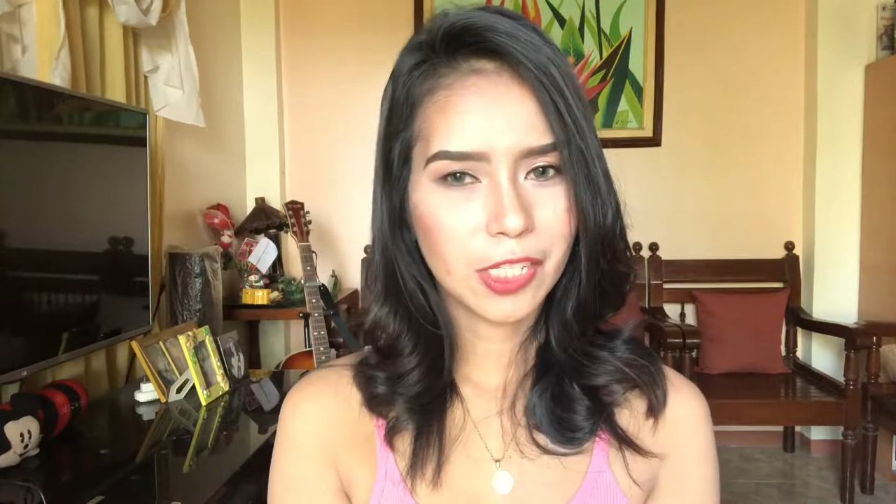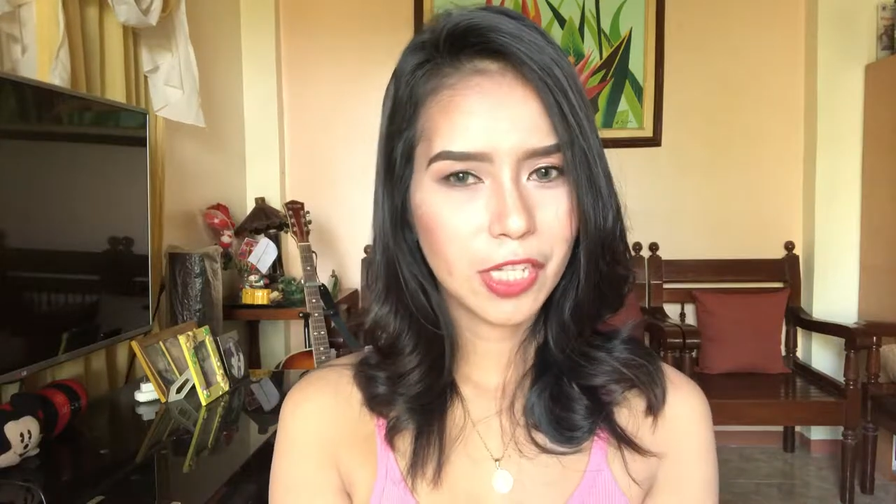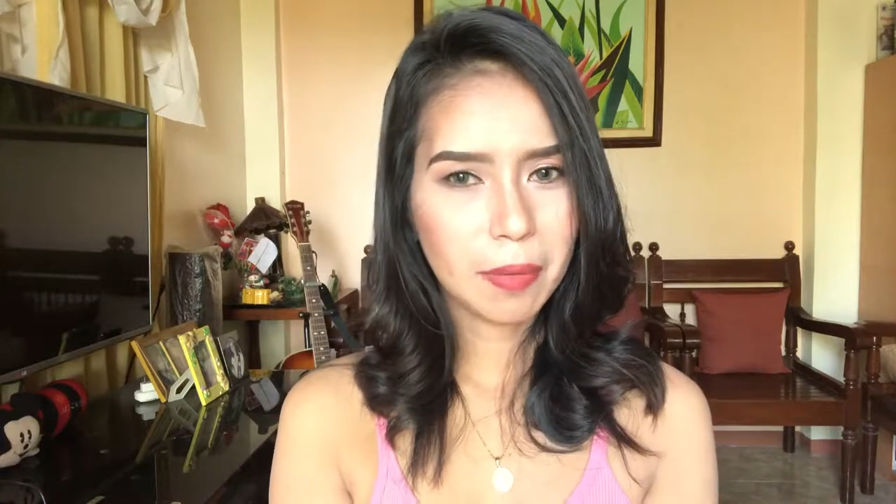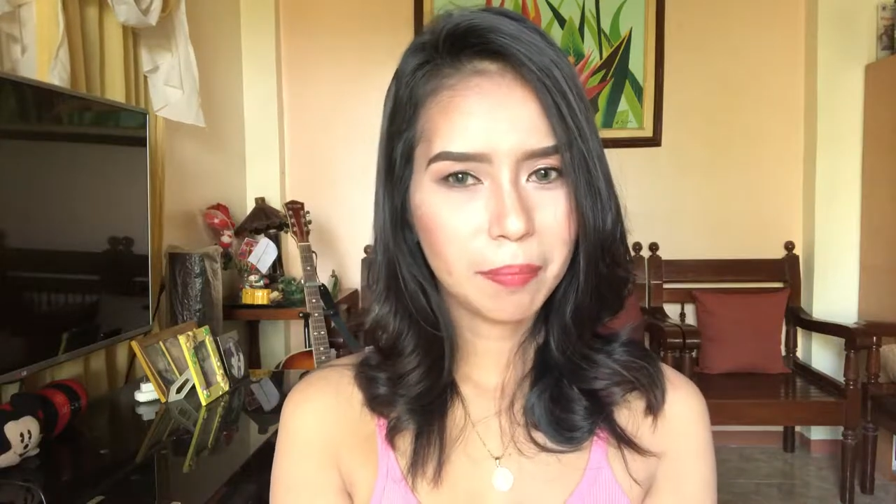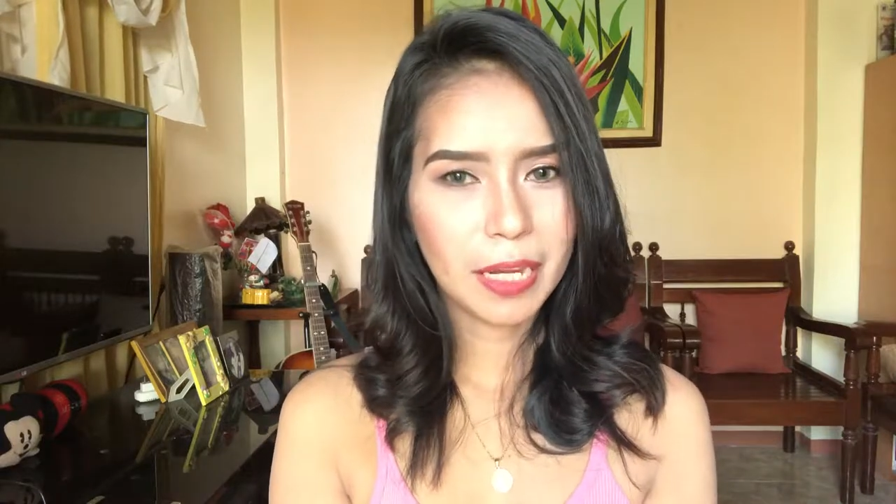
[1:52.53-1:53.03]

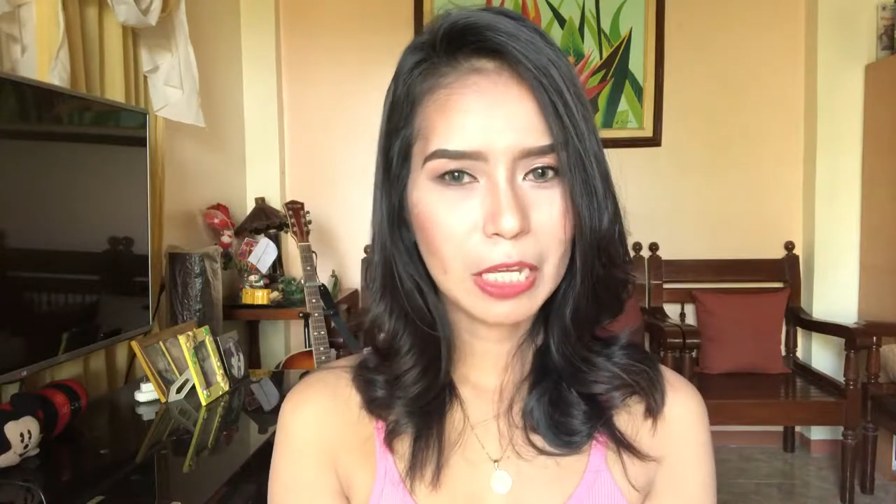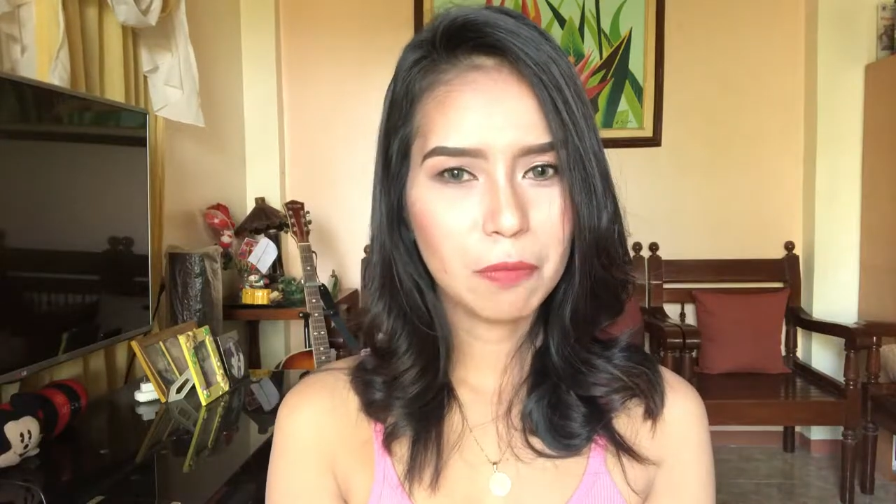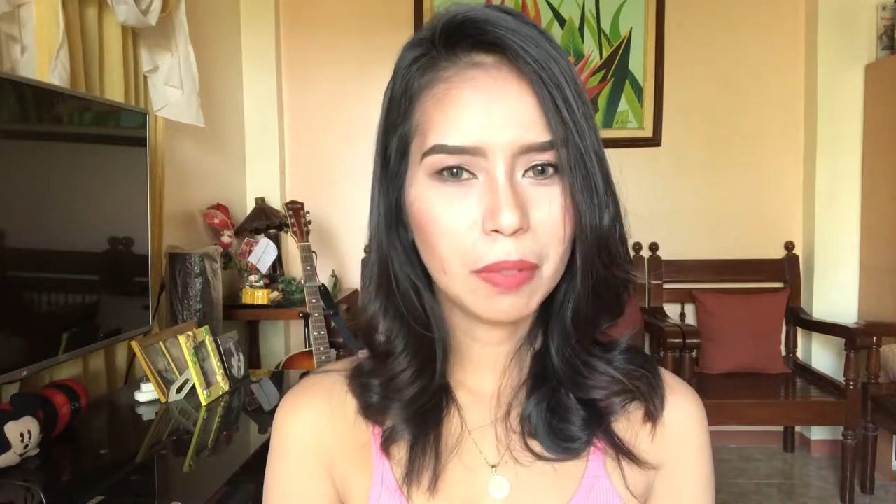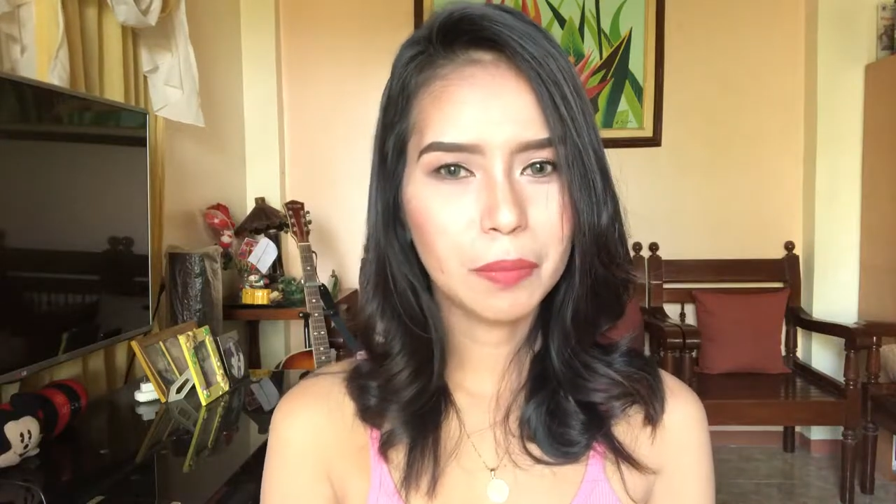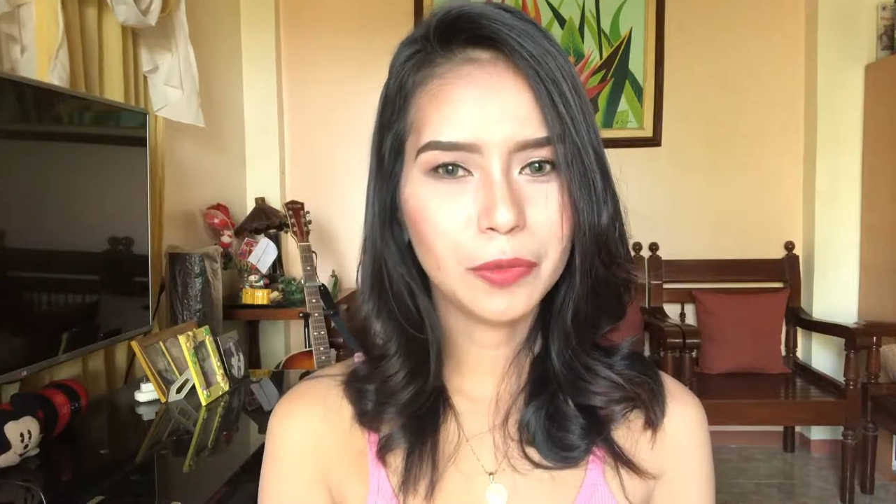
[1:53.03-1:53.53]
syempre,
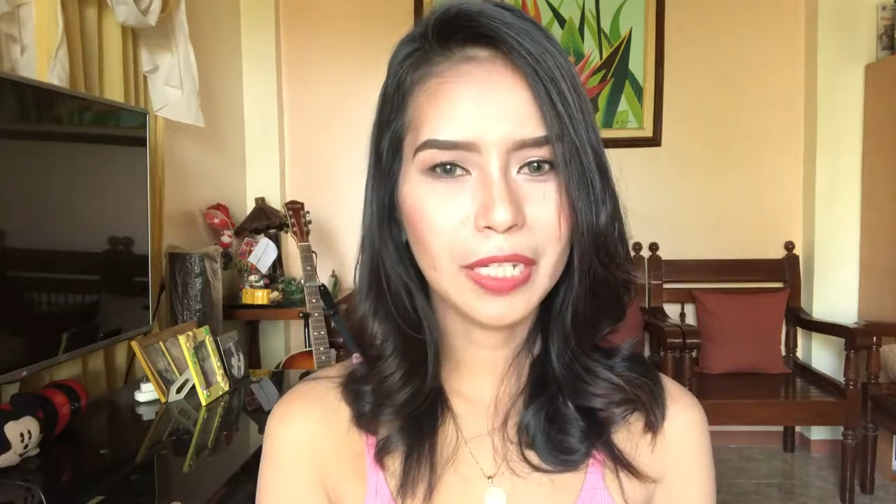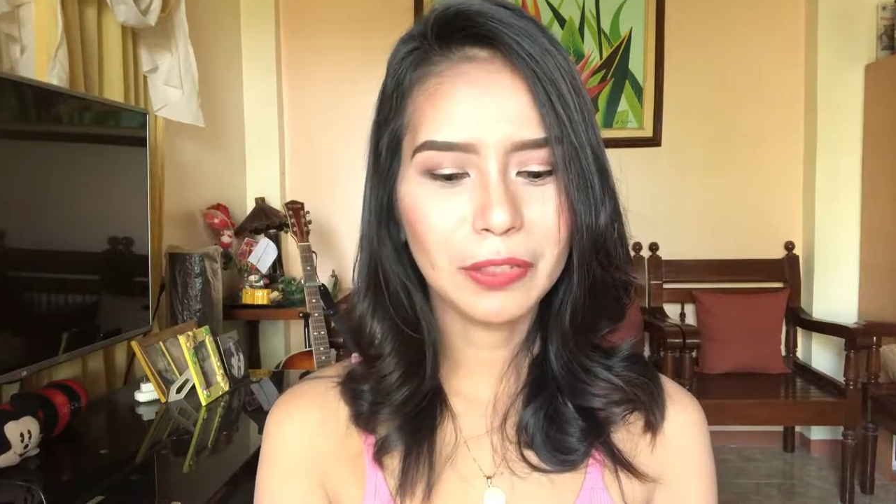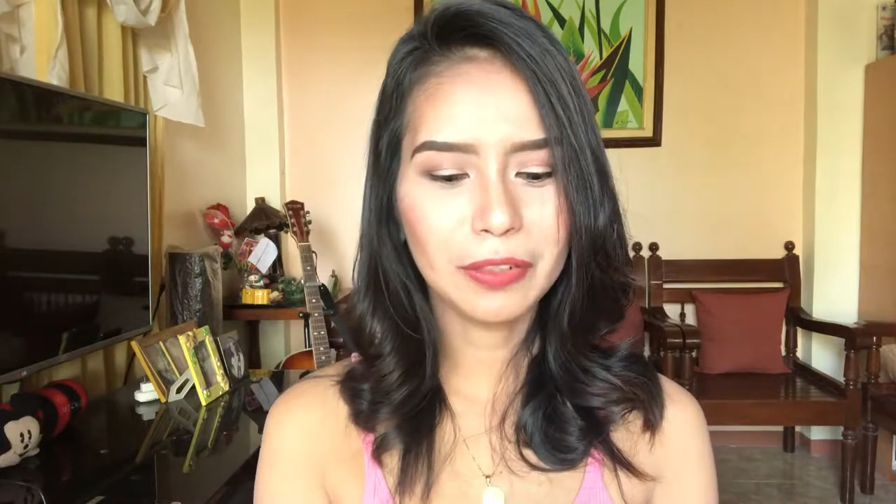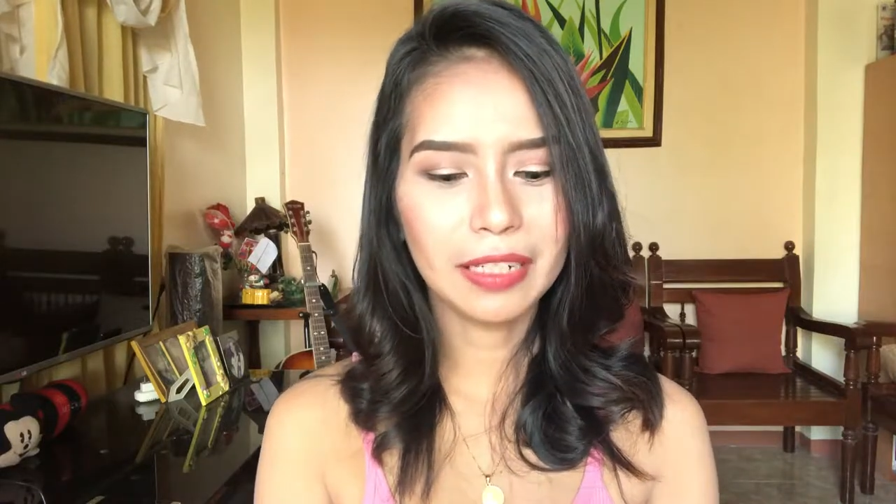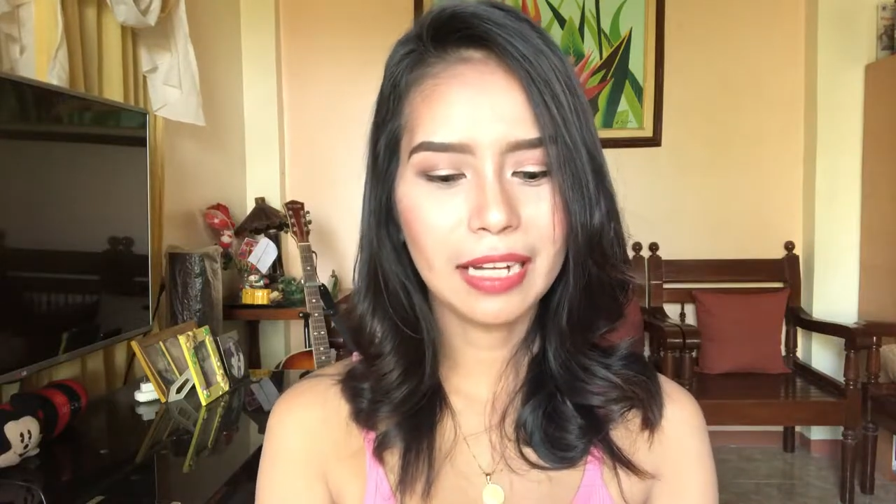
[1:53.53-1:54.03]
yung
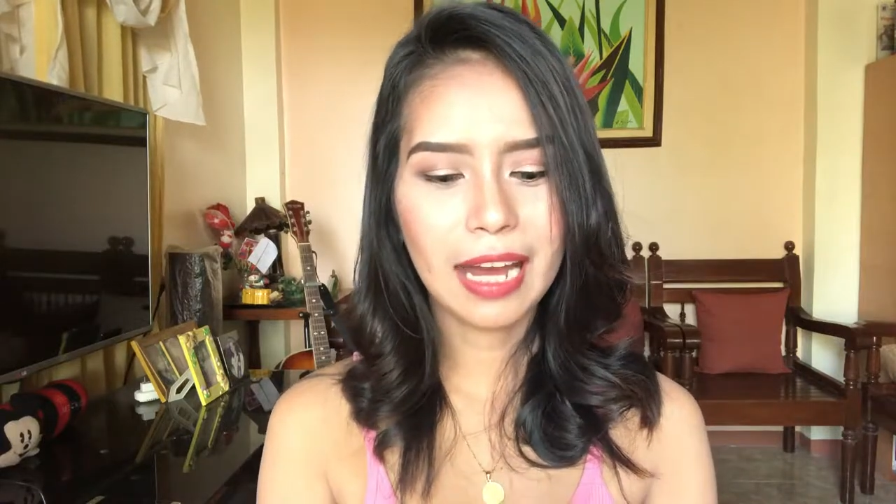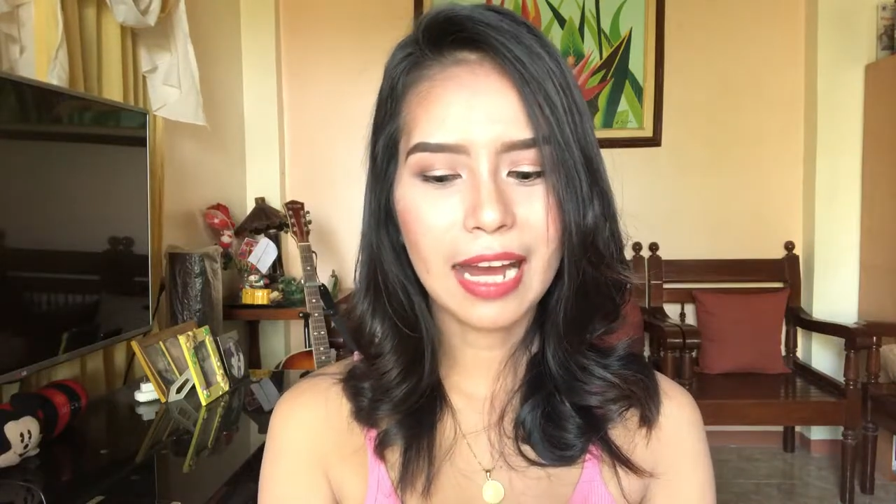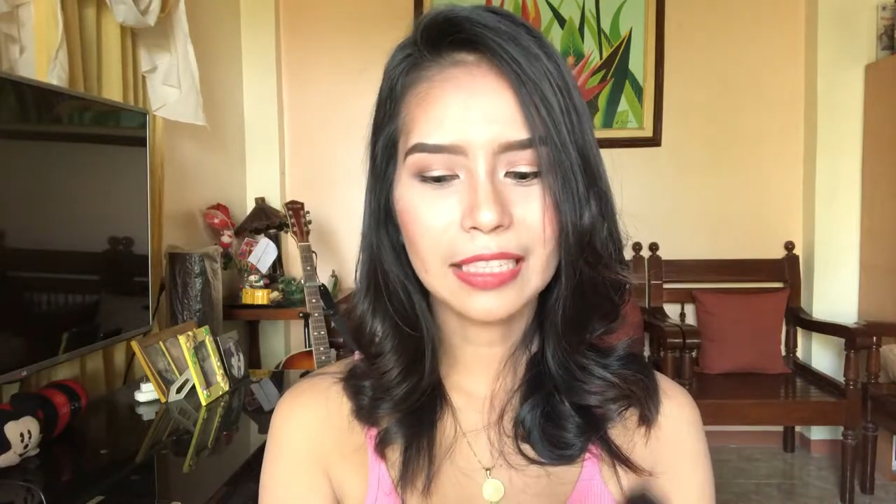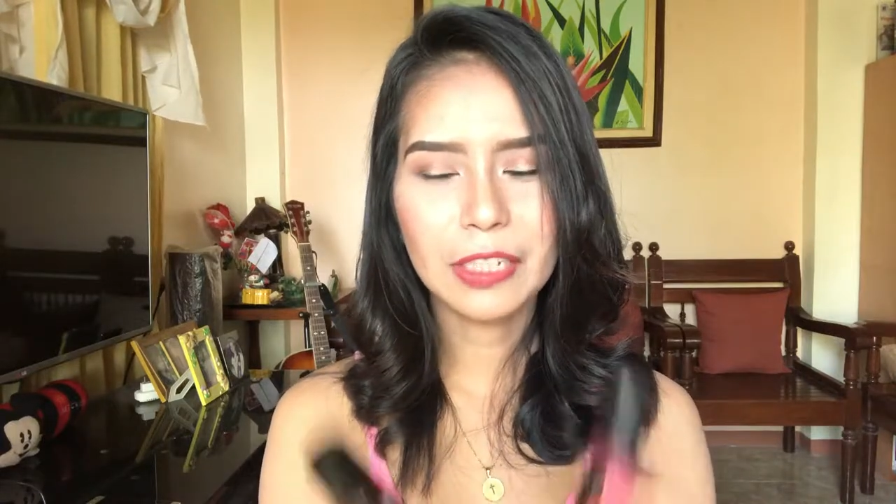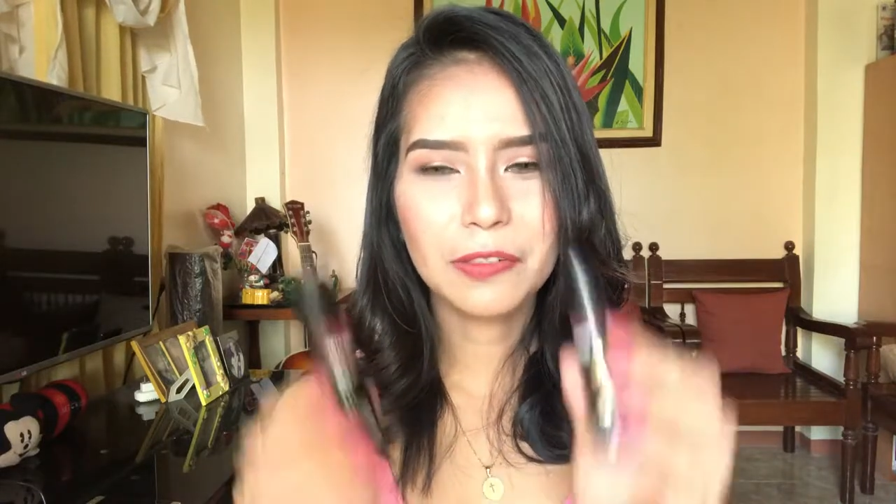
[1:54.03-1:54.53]
paborito ng lahat,